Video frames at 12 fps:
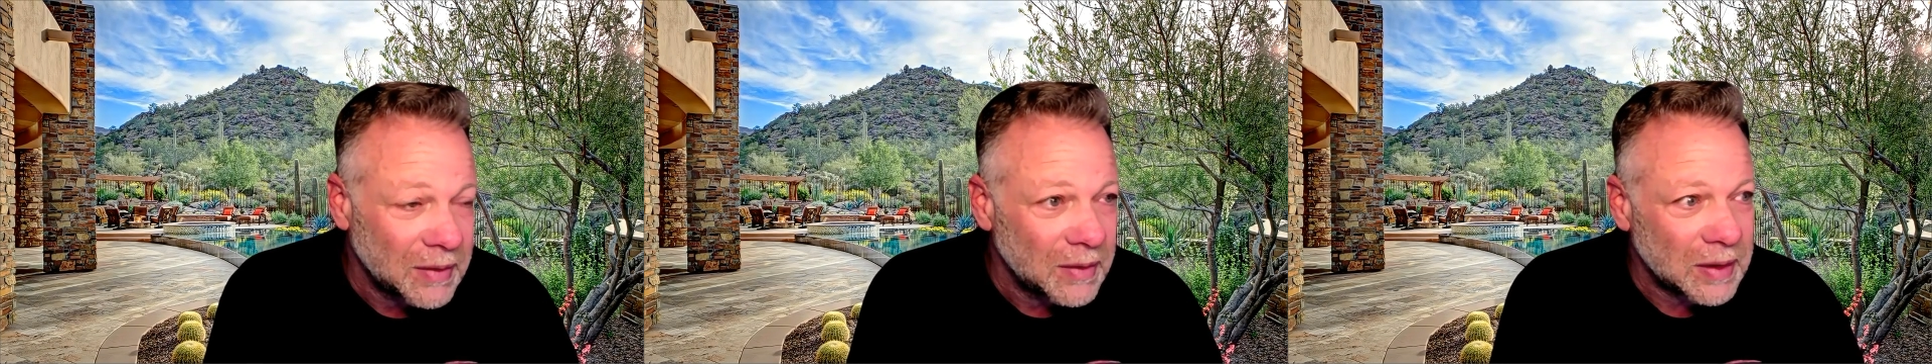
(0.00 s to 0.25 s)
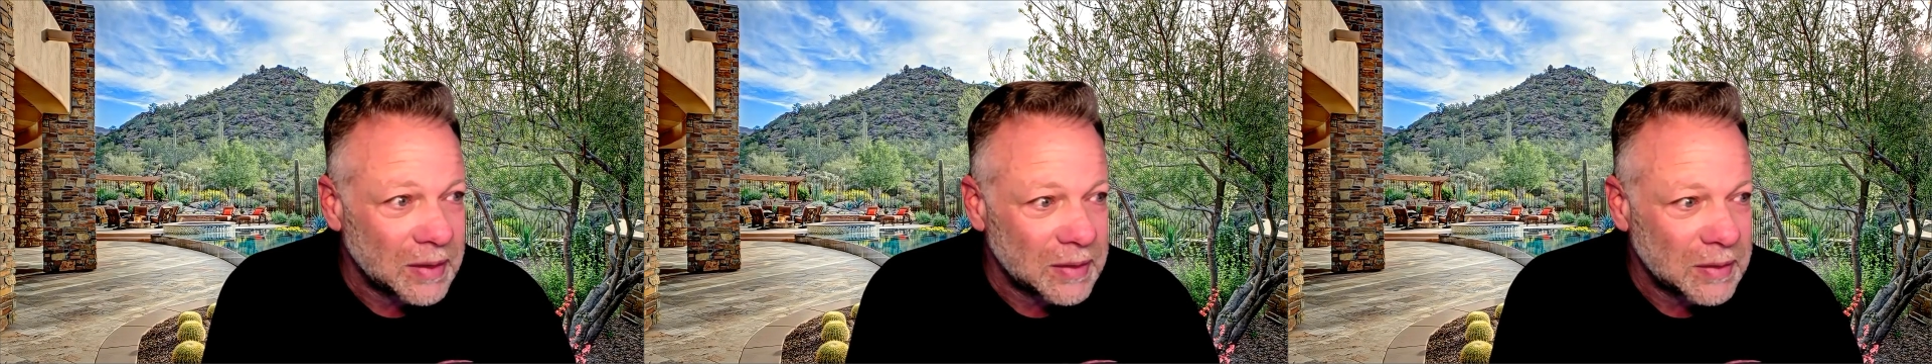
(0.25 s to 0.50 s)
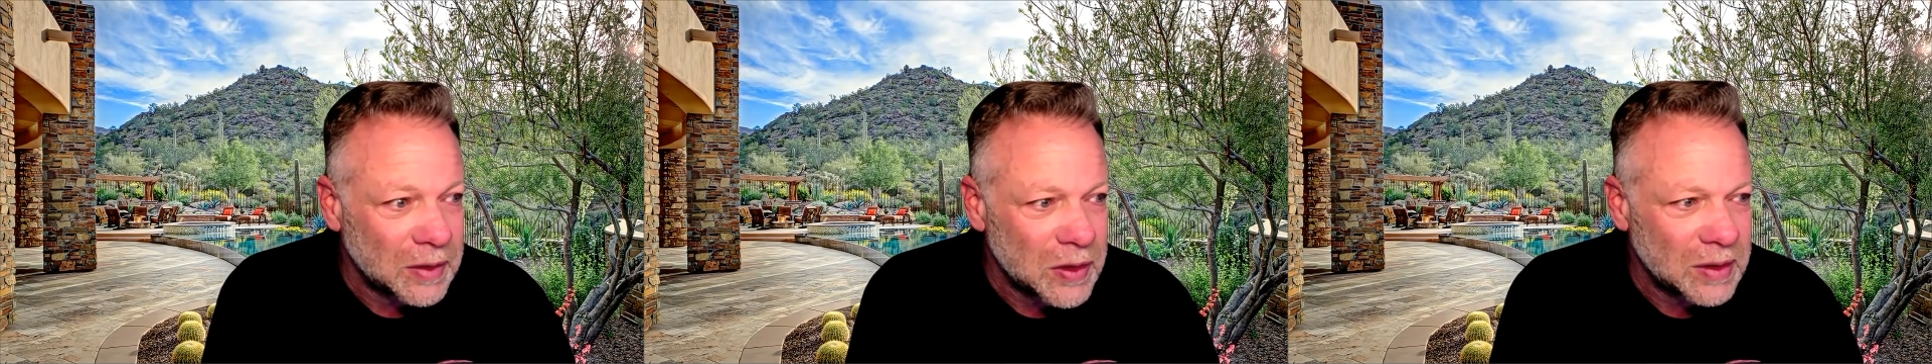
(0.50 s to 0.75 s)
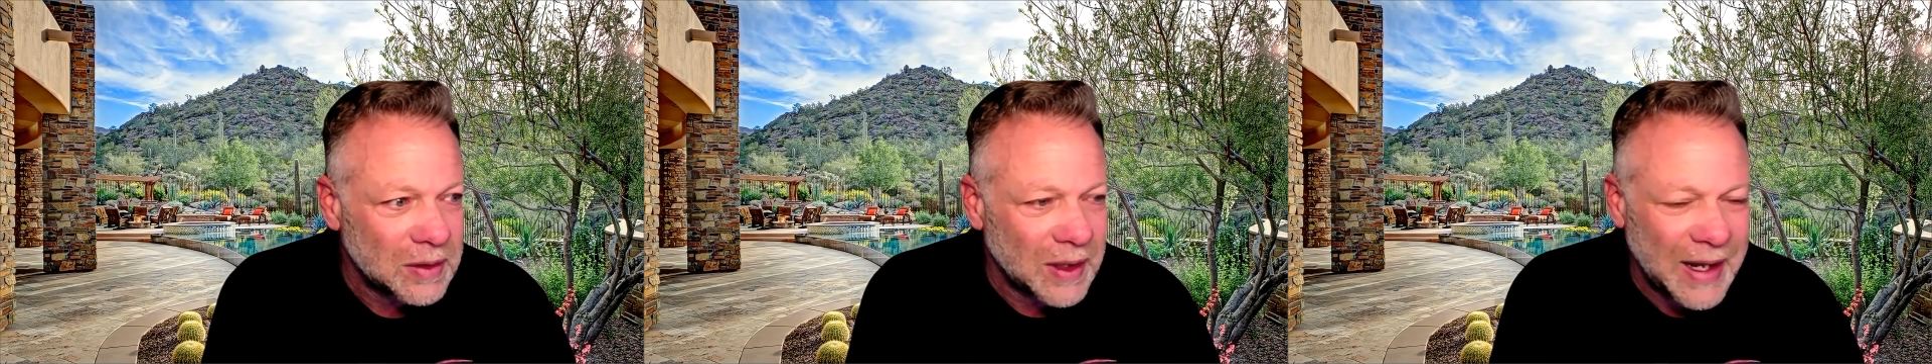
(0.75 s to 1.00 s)
And
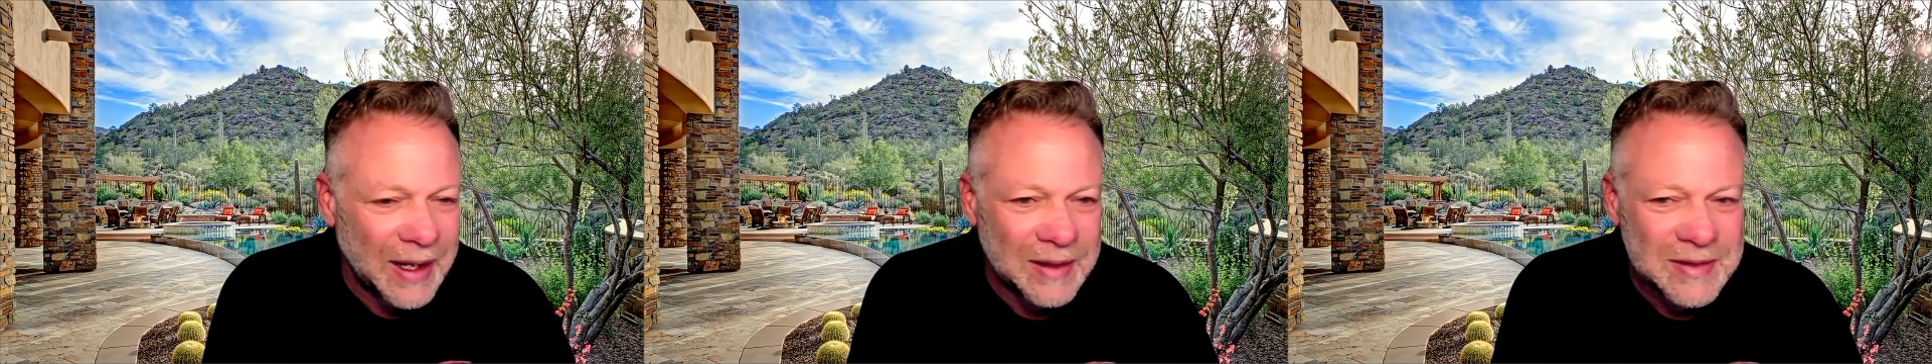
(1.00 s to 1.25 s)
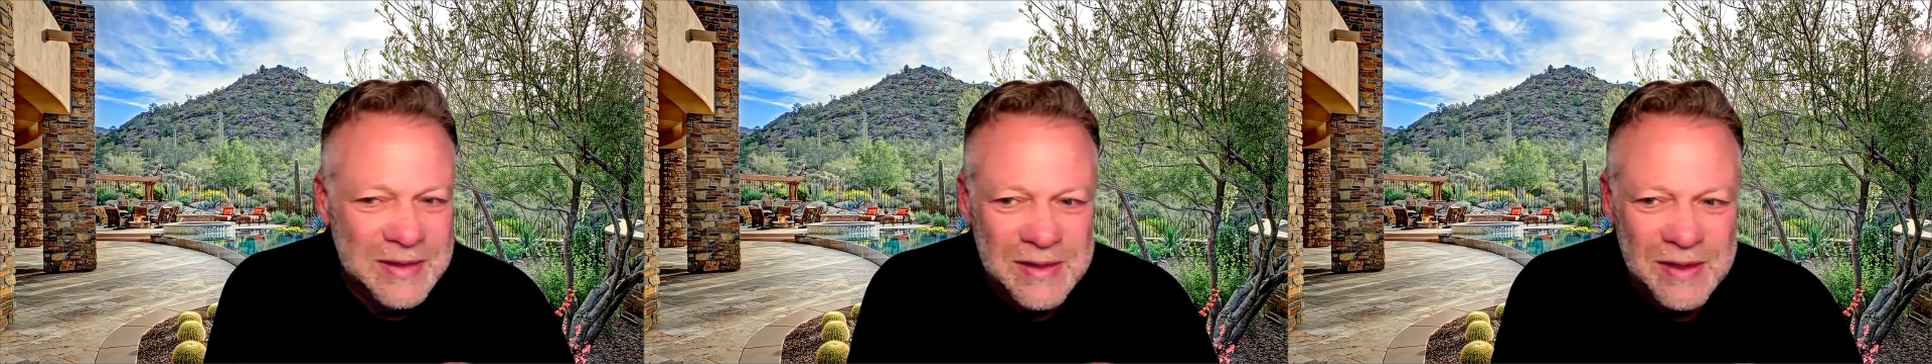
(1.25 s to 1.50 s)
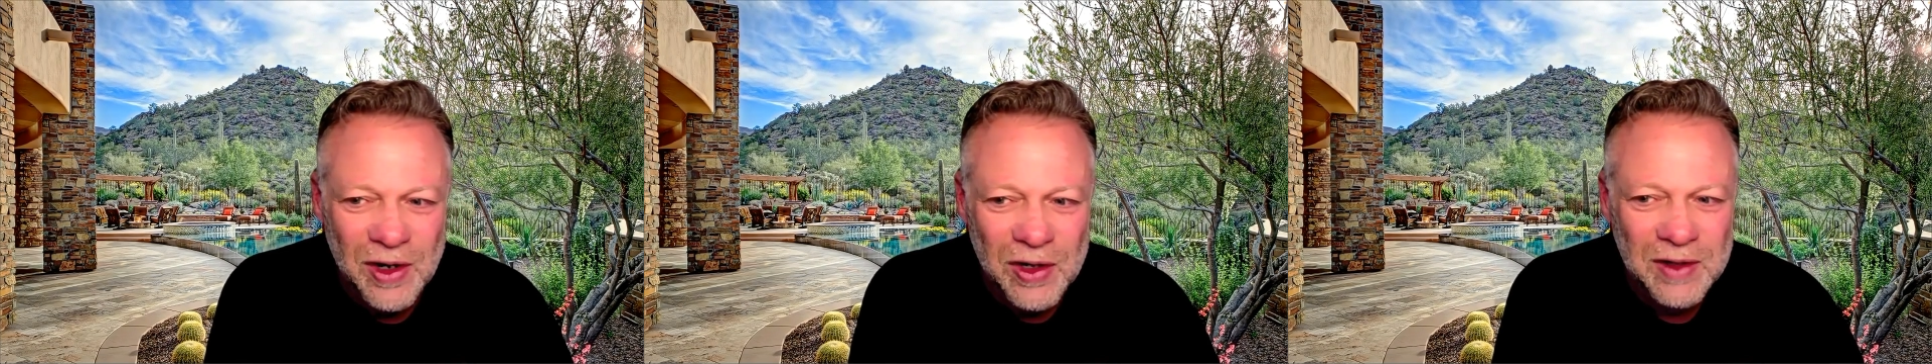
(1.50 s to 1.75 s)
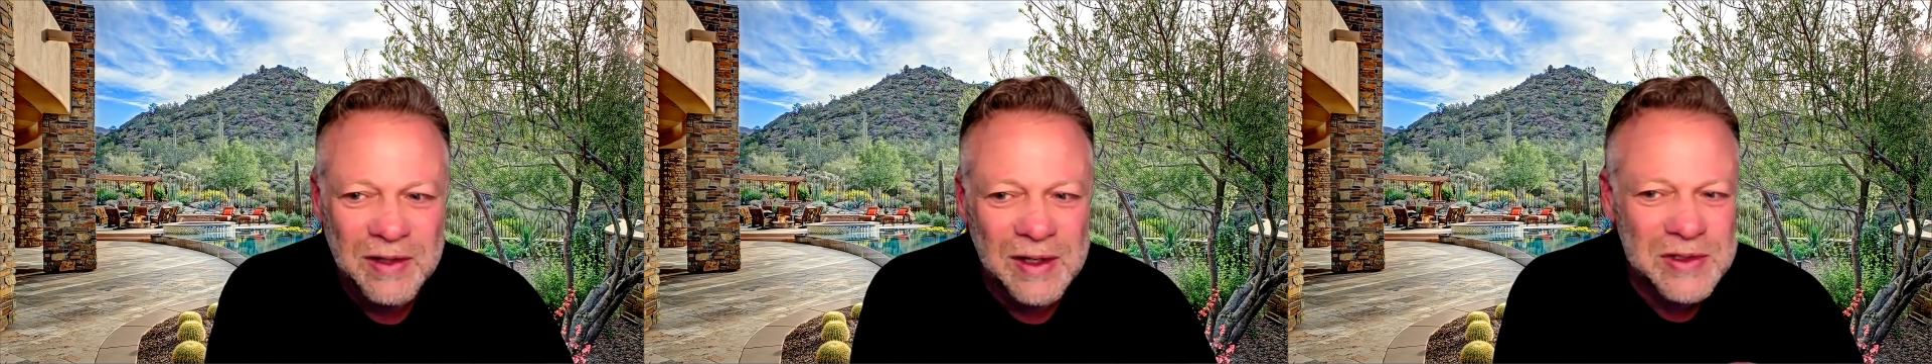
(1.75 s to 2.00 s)
you can enhance the
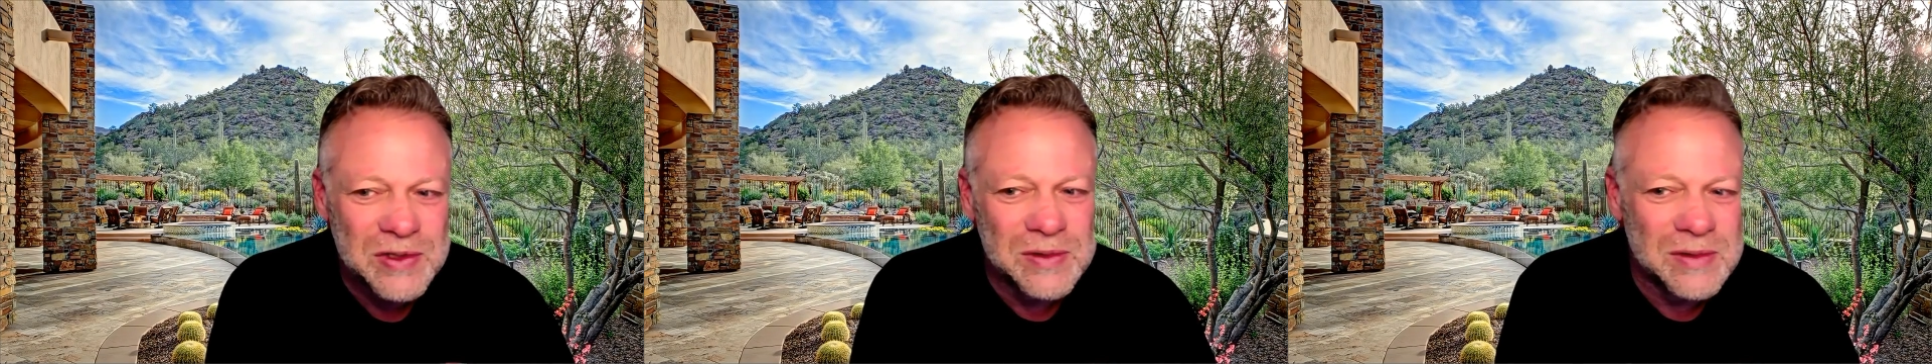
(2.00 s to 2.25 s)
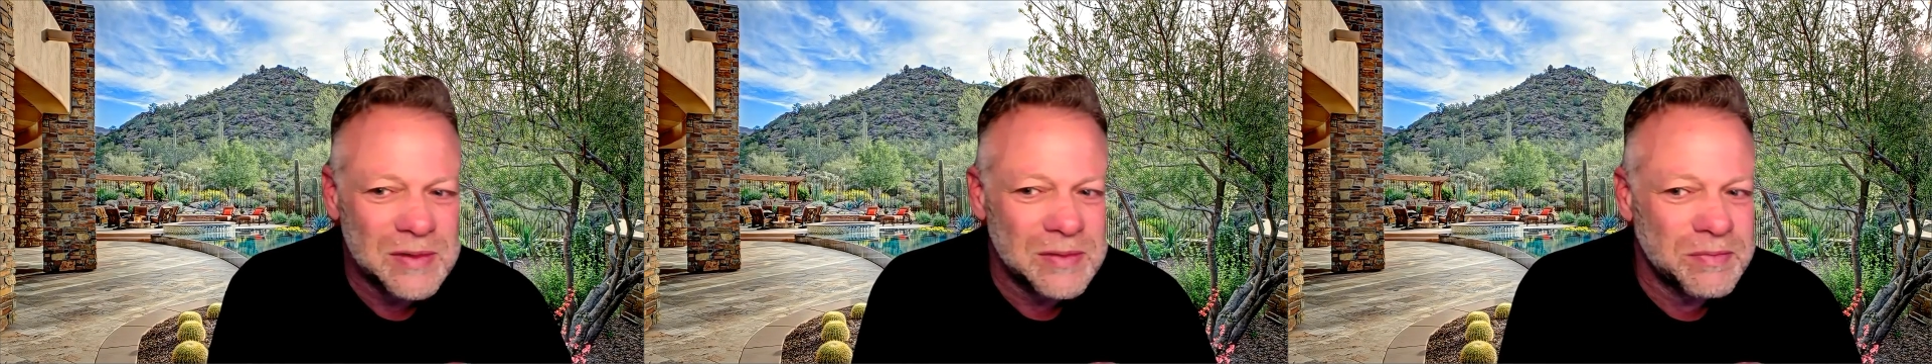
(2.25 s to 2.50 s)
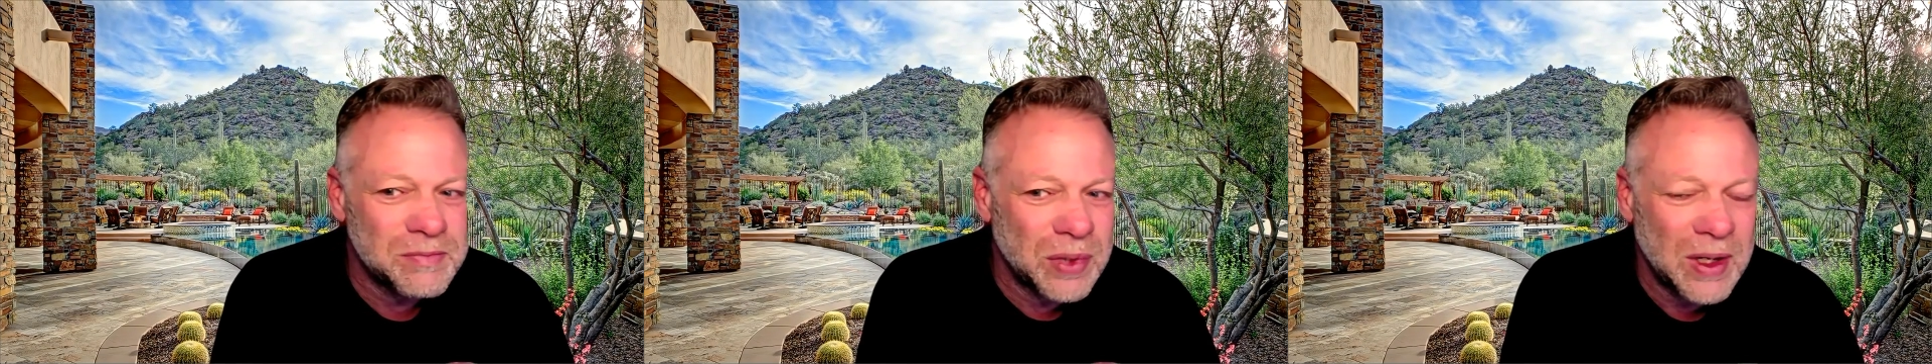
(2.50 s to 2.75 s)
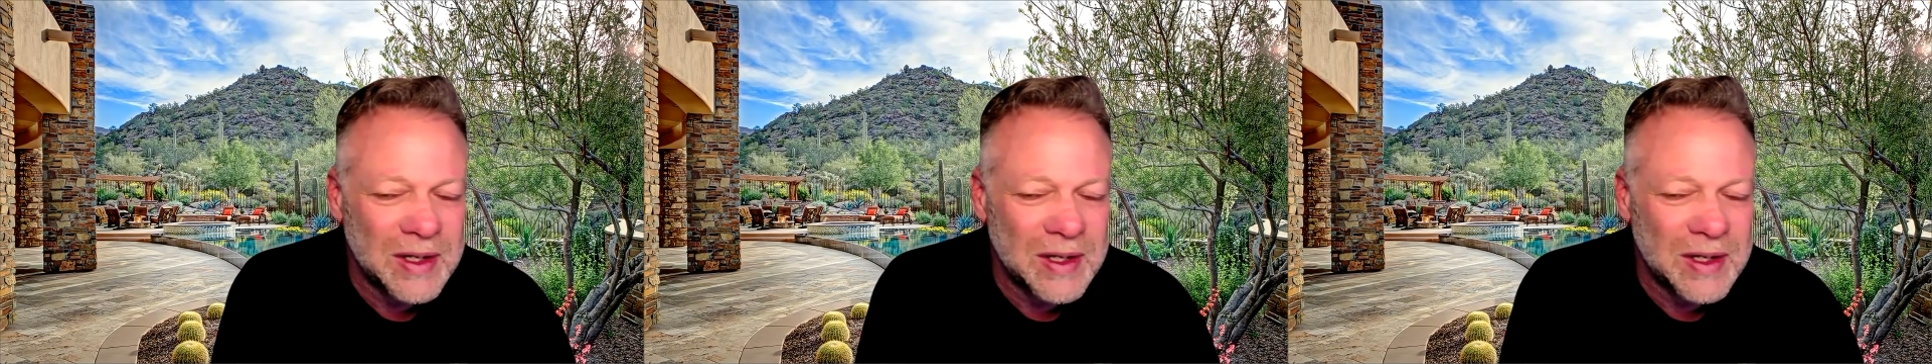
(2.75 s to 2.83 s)
architectural